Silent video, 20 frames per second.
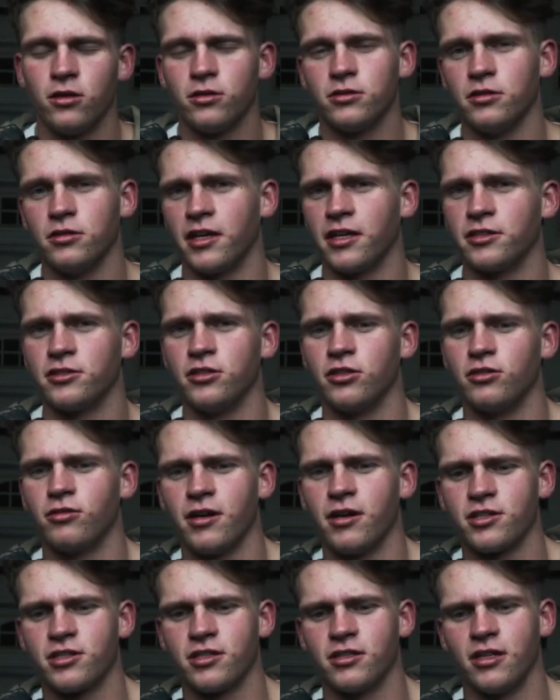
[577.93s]
So to answer your
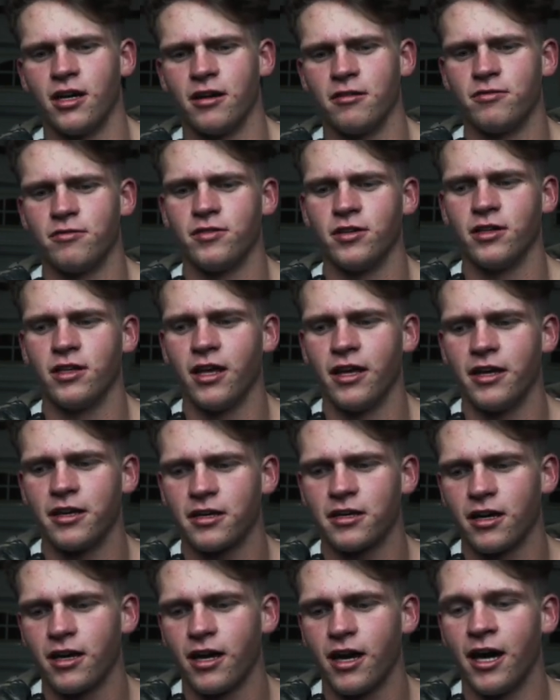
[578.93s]
question, I feel
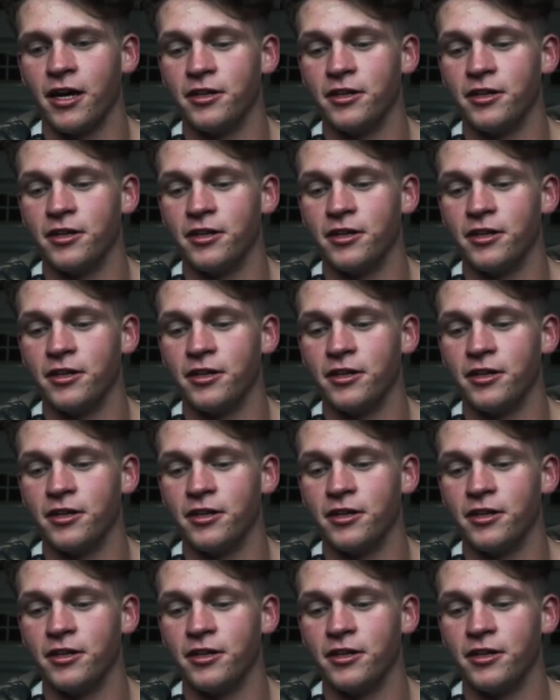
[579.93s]
like